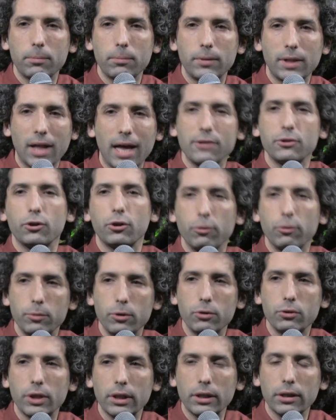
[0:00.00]
classical
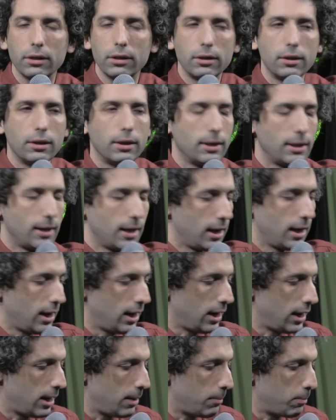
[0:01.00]
music.
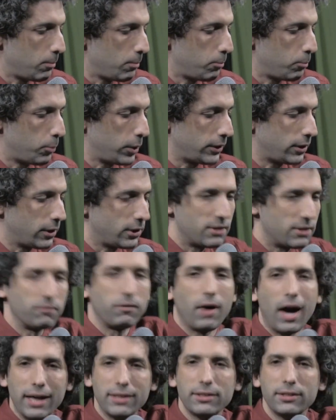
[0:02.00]
But the
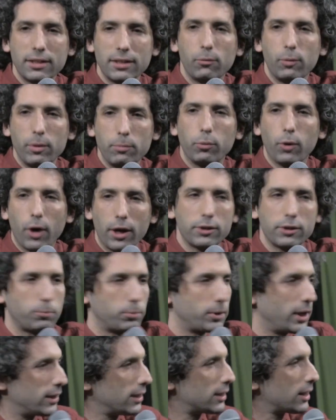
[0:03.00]
device that we brought to
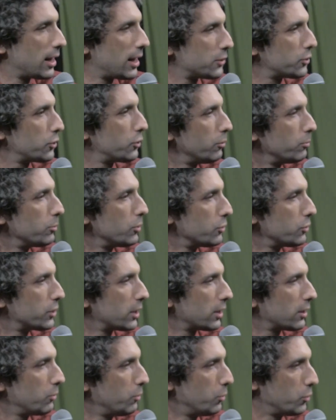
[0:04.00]
play the classical
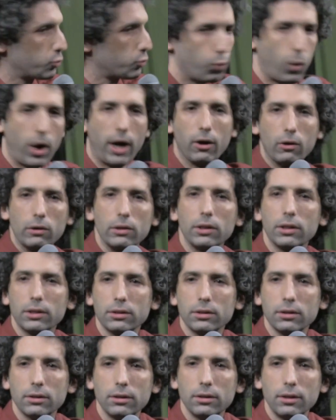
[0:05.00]
music was
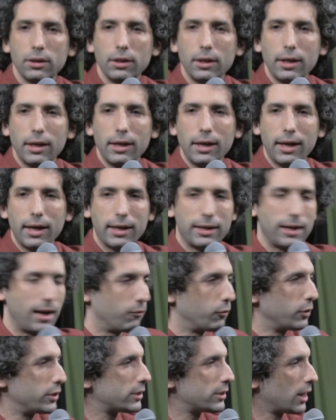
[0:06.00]
wireless. And
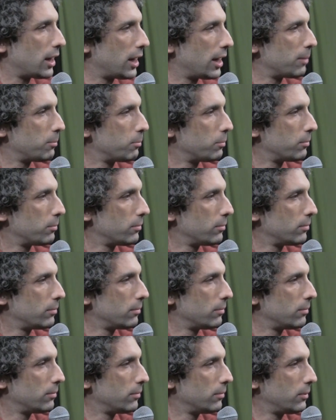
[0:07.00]
every time
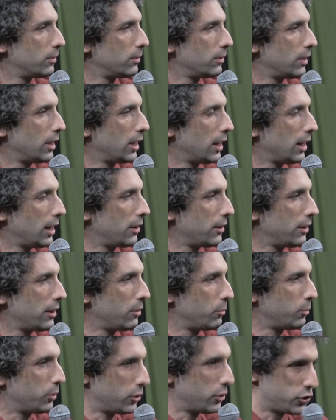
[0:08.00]

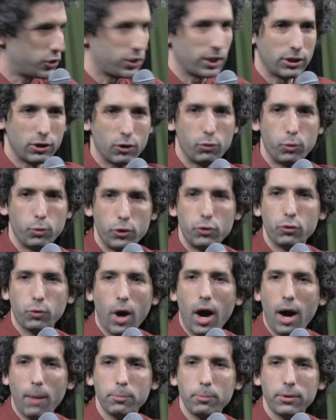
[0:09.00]
the signal would
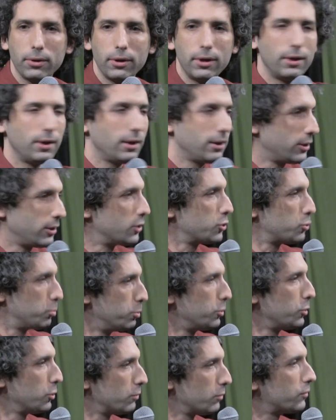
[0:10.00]
drop, this
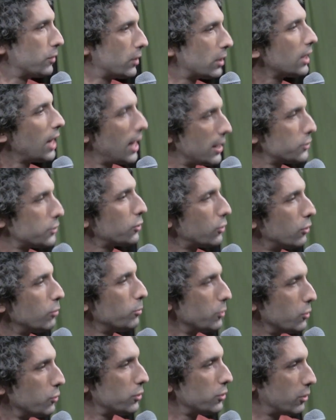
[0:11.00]
beautiful classical
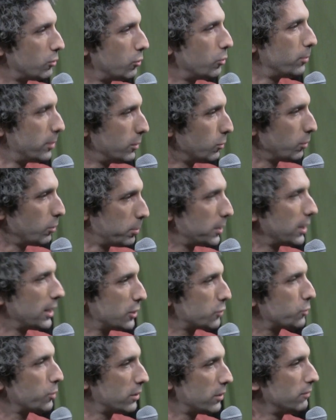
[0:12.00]
music would be
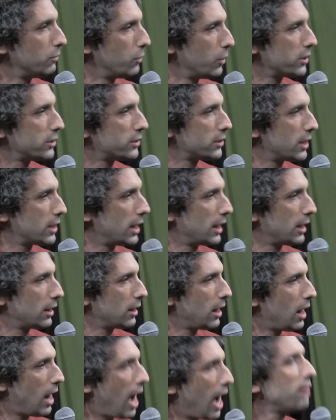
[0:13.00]
replaced with a voice
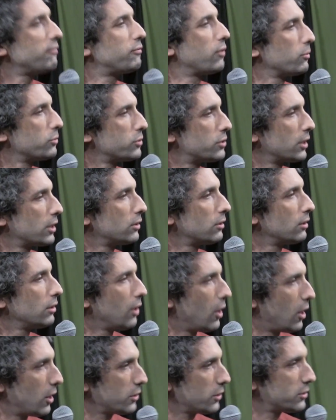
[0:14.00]
saying, iPhone signal
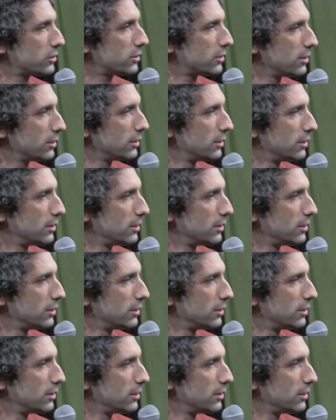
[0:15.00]
lost.